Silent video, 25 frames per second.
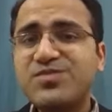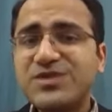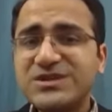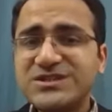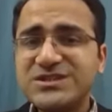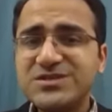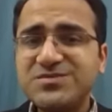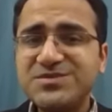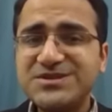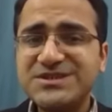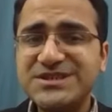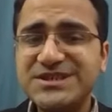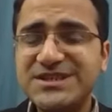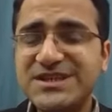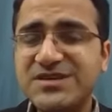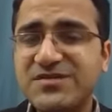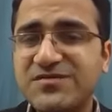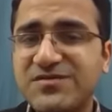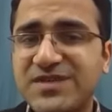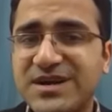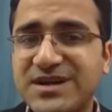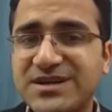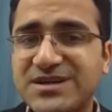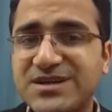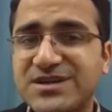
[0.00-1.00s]
Precipitating
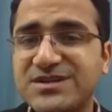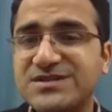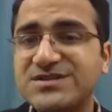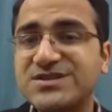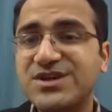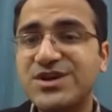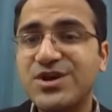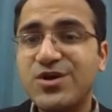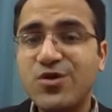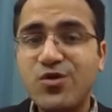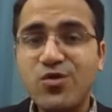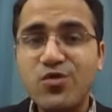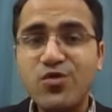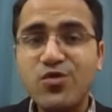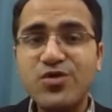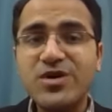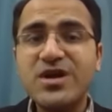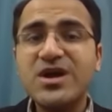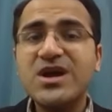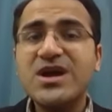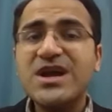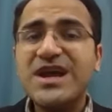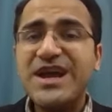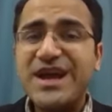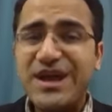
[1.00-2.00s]
factors include
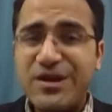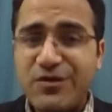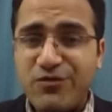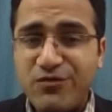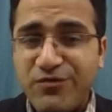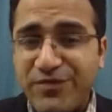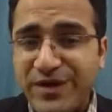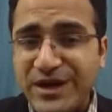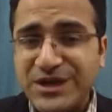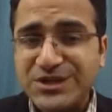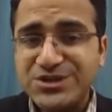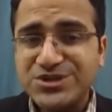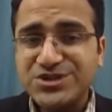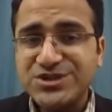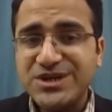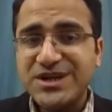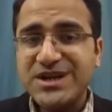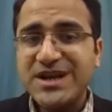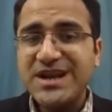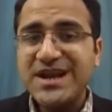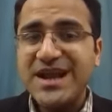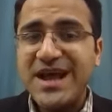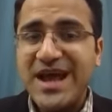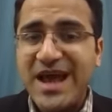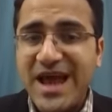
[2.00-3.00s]

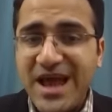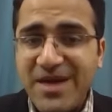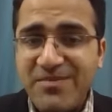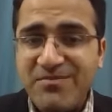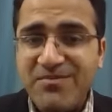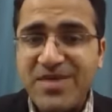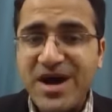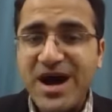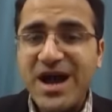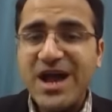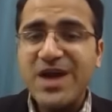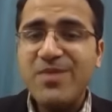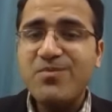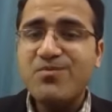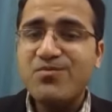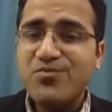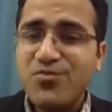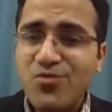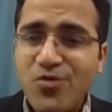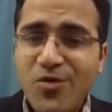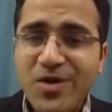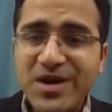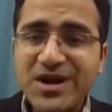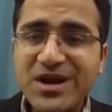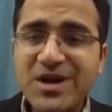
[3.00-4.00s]
infection, MI,
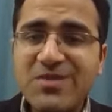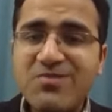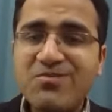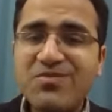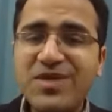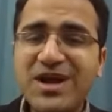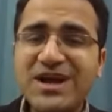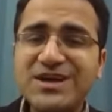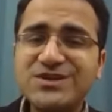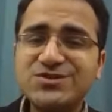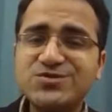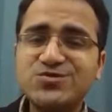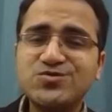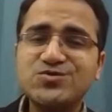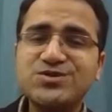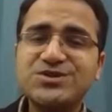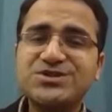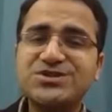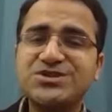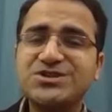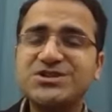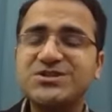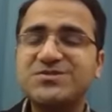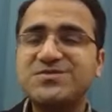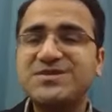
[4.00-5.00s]
poor compliance to the
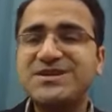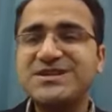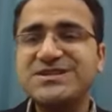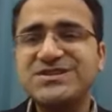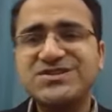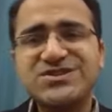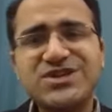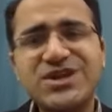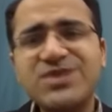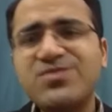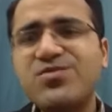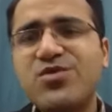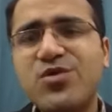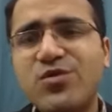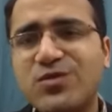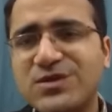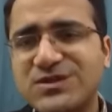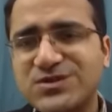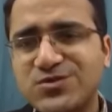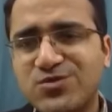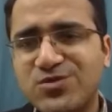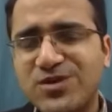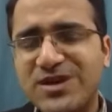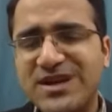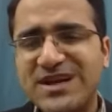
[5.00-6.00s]
treatment,
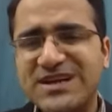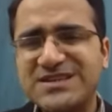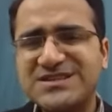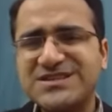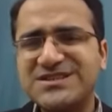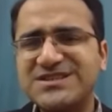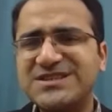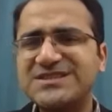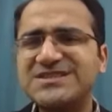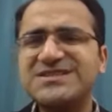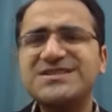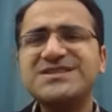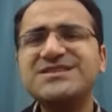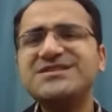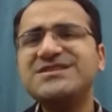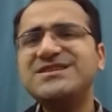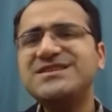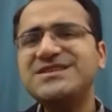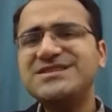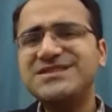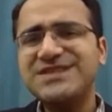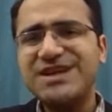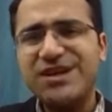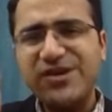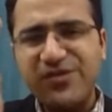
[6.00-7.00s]
cerebrovascular accidents, and
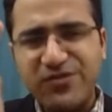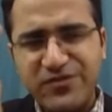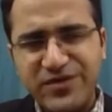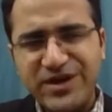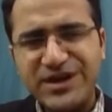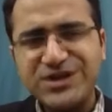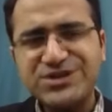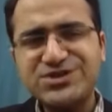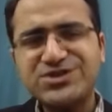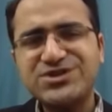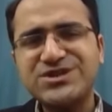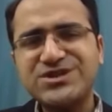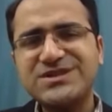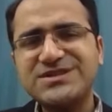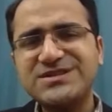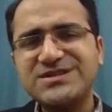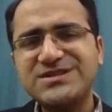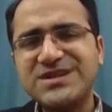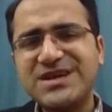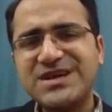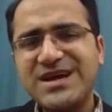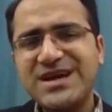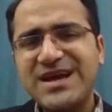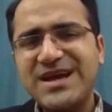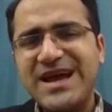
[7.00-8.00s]
these infections
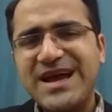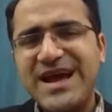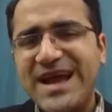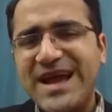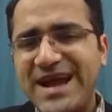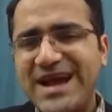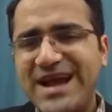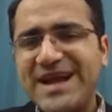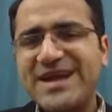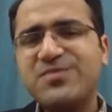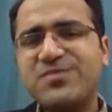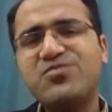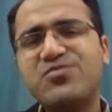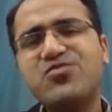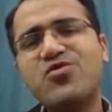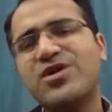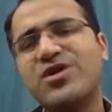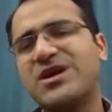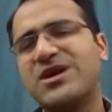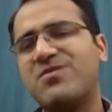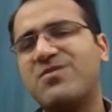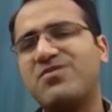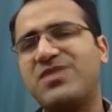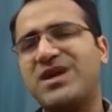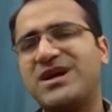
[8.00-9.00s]
and poor
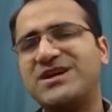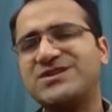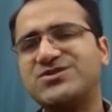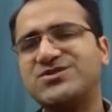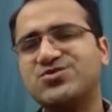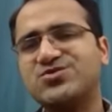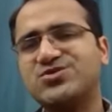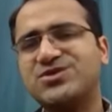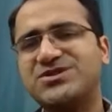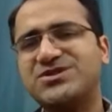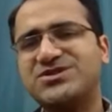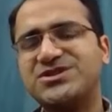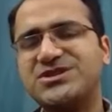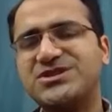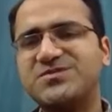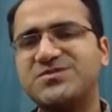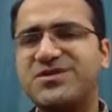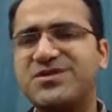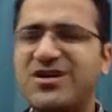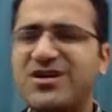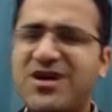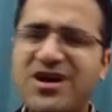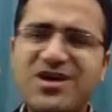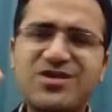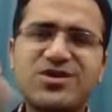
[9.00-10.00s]
compliance to the
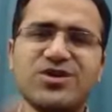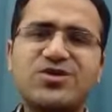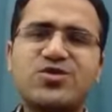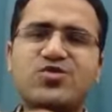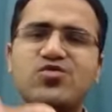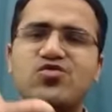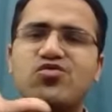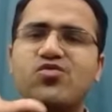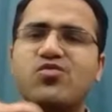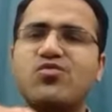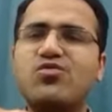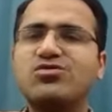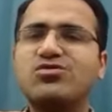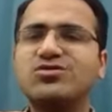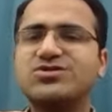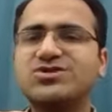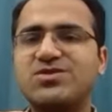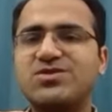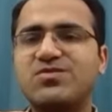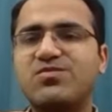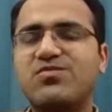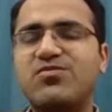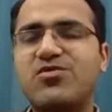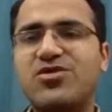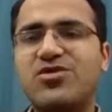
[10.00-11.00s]
treatment are the two most
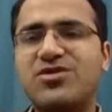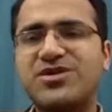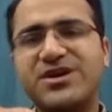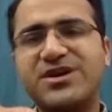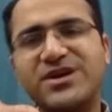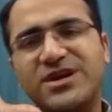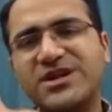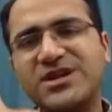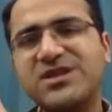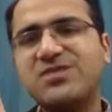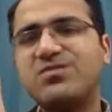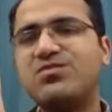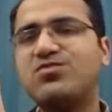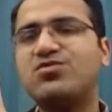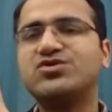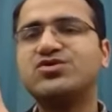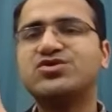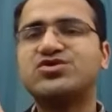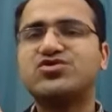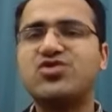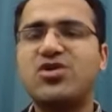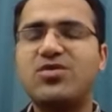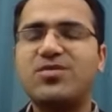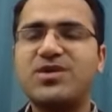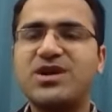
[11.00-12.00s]
important and the
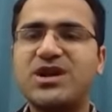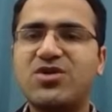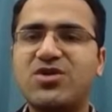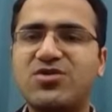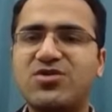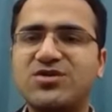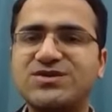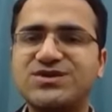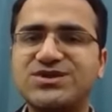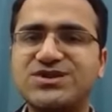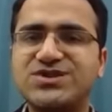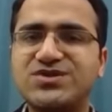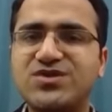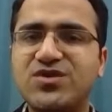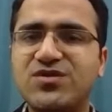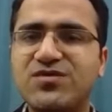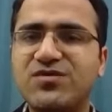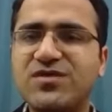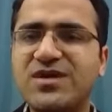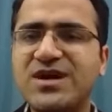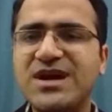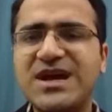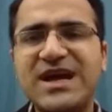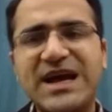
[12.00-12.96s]
most common causes of